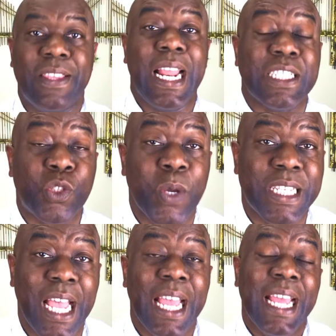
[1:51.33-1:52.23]
So that's
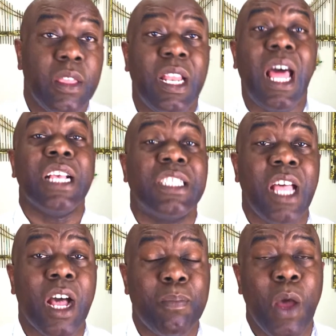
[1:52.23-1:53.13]
Twitter. The last
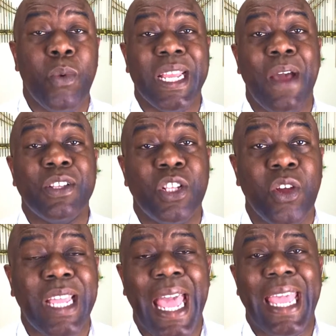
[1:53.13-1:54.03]
dark mode we're going to
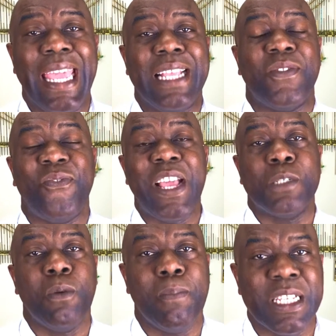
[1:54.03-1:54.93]
look at is
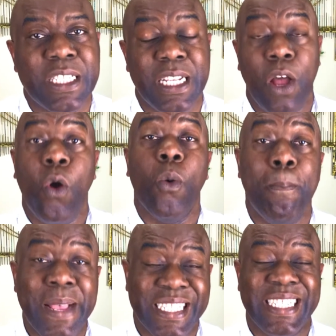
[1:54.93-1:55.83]
Facebook Messenger or
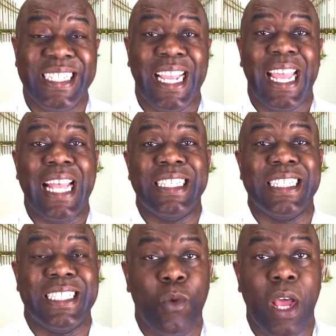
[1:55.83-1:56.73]
Messenger as
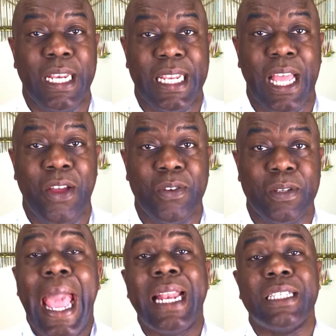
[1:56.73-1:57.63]
it's widely known.
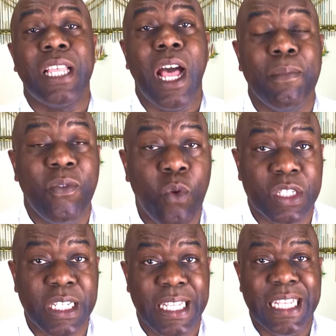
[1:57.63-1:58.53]
At the time of
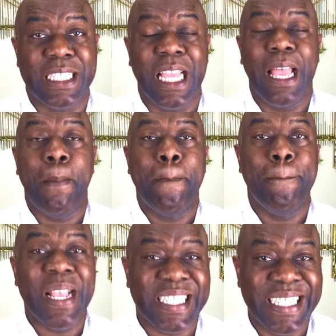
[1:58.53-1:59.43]
watching this,
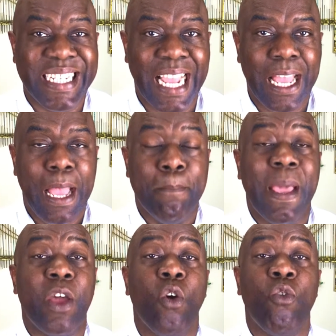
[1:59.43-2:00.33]
Messenger
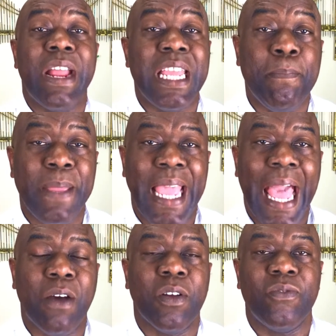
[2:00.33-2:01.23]
may already be
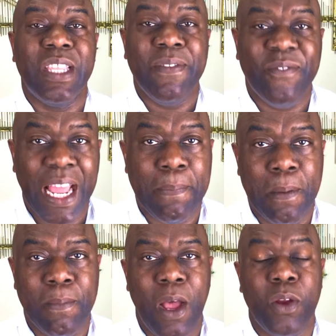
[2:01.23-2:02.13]
out of
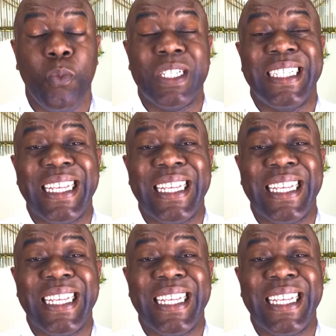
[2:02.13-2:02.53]
developer mode, which